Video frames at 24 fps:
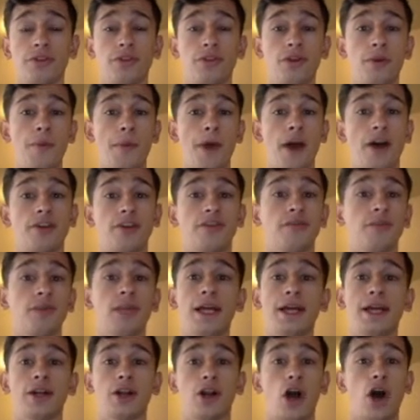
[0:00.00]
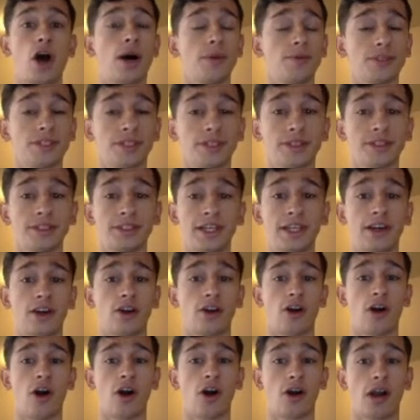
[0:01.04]
the amount of player options that
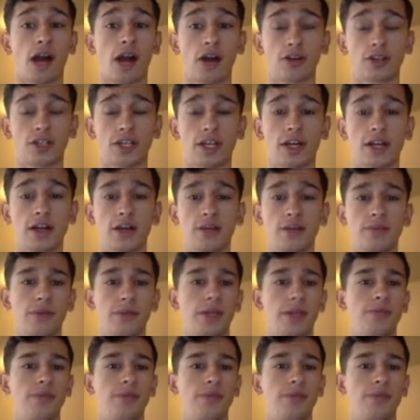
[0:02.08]
are out there. Many